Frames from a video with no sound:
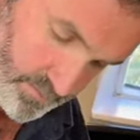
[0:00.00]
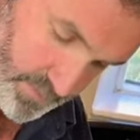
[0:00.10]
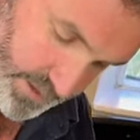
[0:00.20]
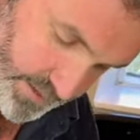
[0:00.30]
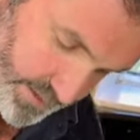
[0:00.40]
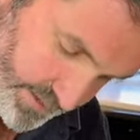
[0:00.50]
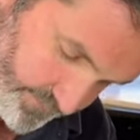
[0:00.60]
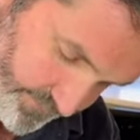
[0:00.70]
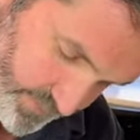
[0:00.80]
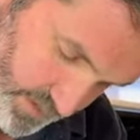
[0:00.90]
mix
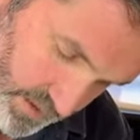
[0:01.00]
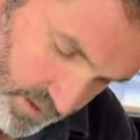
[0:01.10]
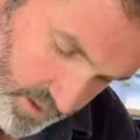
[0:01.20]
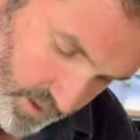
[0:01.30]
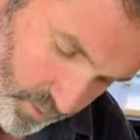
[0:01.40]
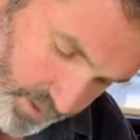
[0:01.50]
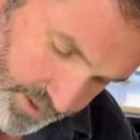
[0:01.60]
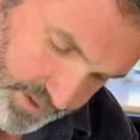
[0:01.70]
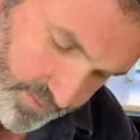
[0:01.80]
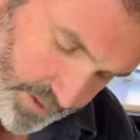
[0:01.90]
it. I want
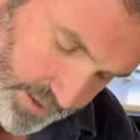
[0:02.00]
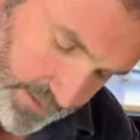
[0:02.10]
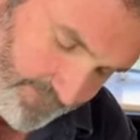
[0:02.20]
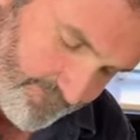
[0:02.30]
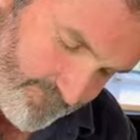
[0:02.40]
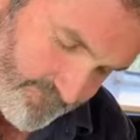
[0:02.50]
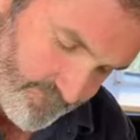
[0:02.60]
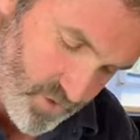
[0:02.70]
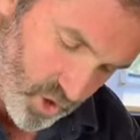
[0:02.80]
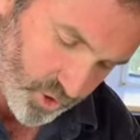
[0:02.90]
these to be
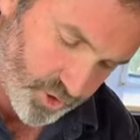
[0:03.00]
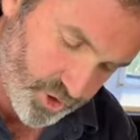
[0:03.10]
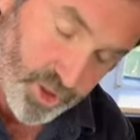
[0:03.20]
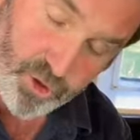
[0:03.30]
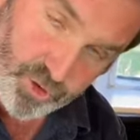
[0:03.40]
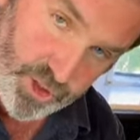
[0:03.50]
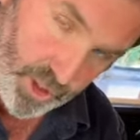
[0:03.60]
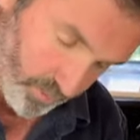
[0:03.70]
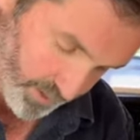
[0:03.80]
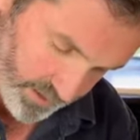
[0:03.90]
not too
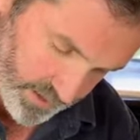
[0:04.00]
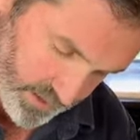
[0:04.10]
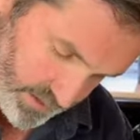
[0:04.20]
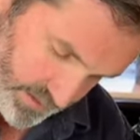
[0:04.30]
sloppy,